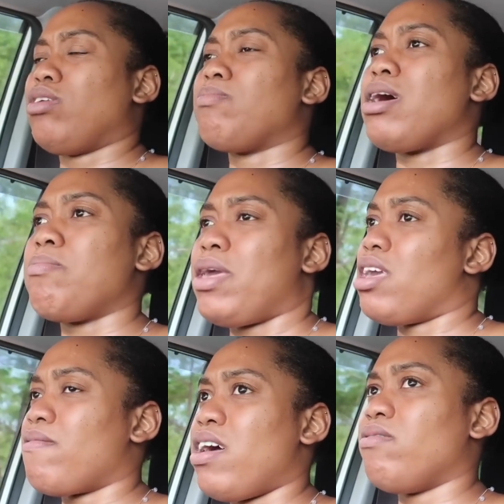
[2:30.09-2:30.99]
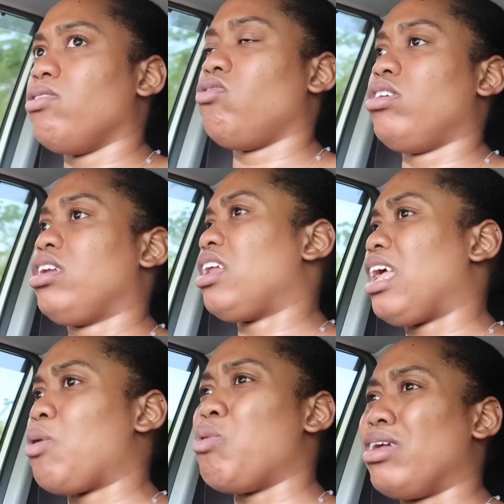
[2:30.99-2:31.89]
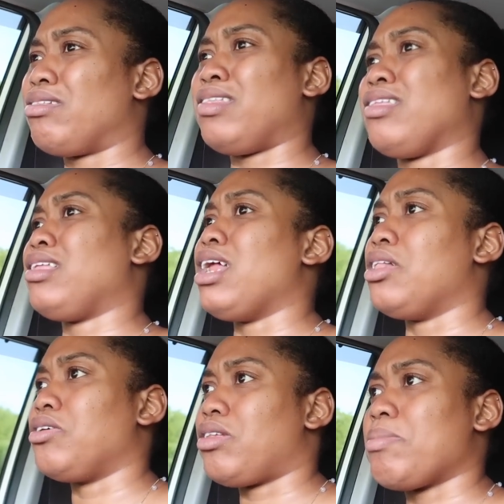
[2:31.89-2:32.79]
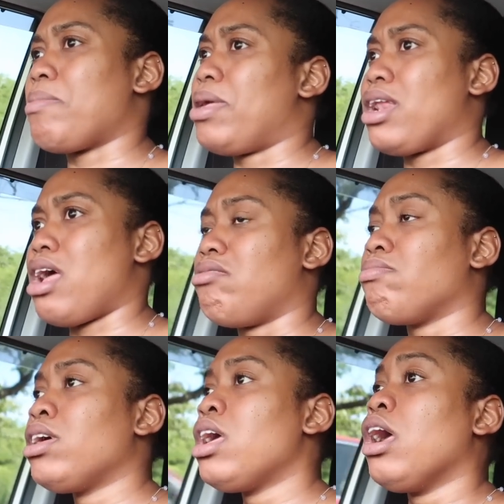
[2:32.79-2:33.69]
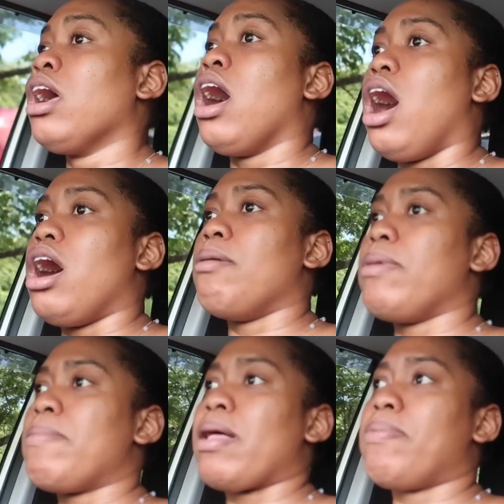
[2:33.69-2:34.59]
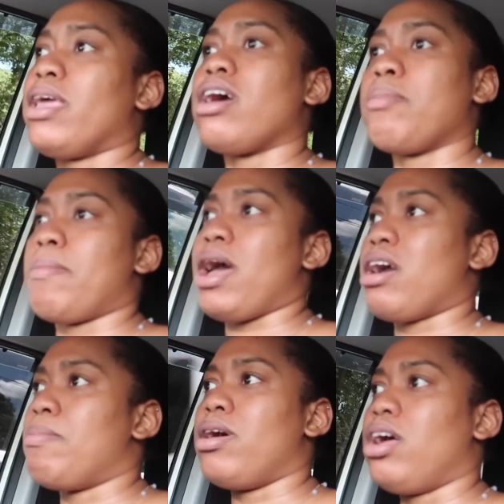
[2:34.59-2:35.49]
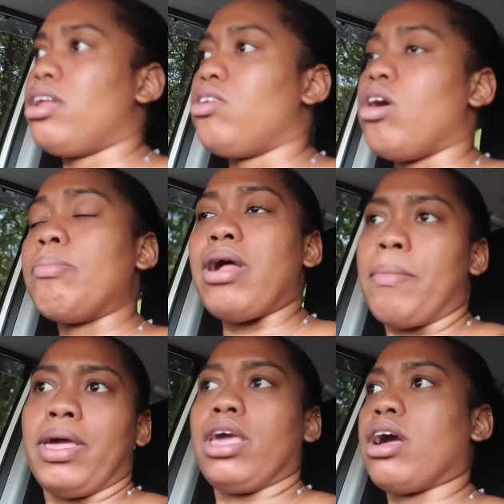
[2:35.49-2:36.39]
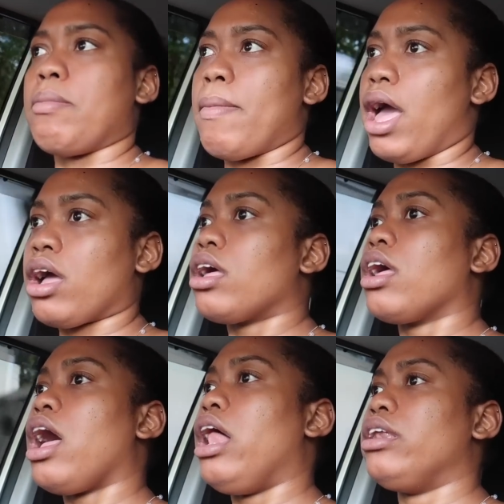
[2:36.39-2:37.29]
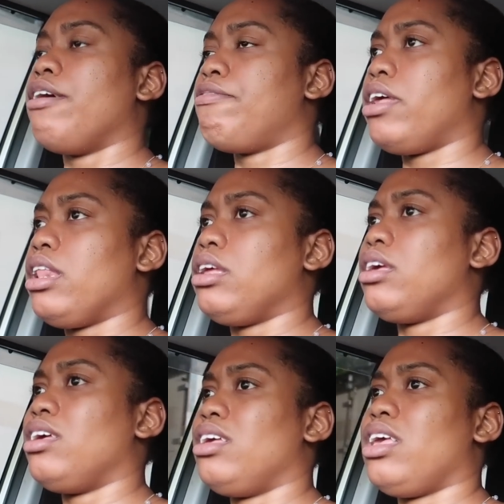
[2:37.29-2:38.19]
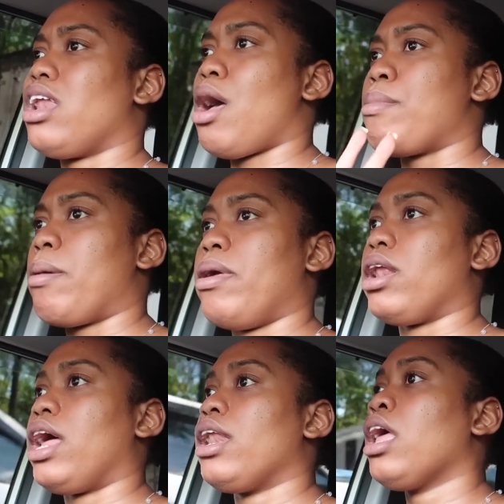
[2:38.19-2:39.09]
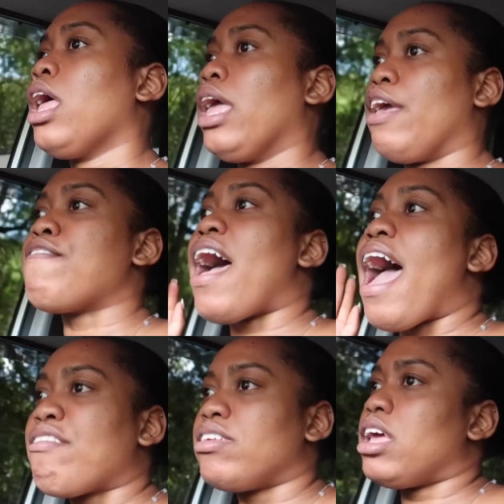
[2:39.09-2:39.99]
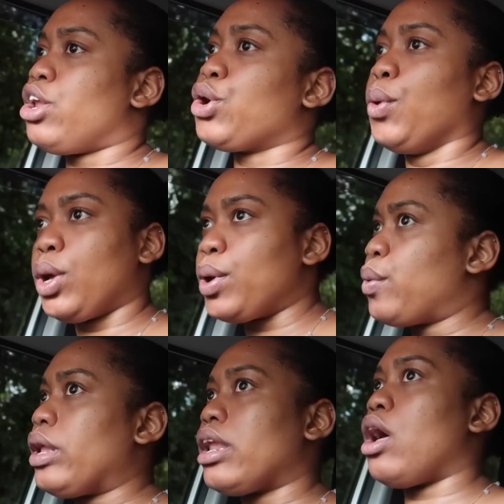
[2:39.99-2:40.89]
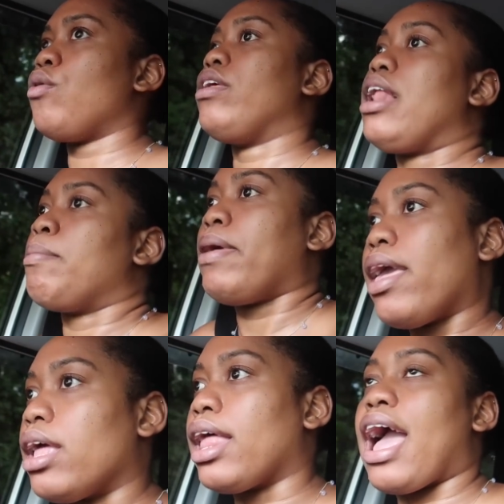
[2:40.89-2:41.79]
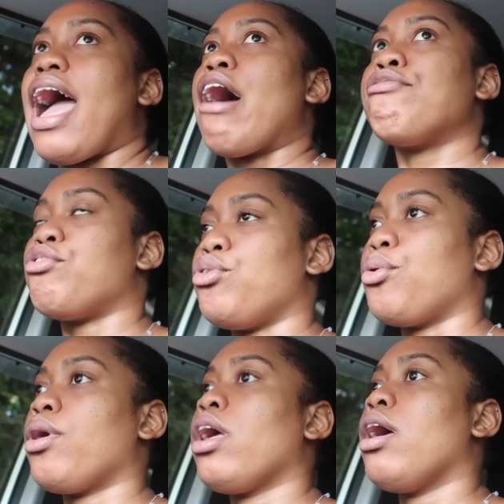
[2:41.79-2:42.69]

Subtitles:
I'm not paying $500 and like what, $60? I'm not paying that. Maybe I'll pay it coming back, but no, I'm not paying it coming back. I'll definitely, yeah, no, I'm not paying that. If I have to get there quick now, then I'll pay it. Like, I have to.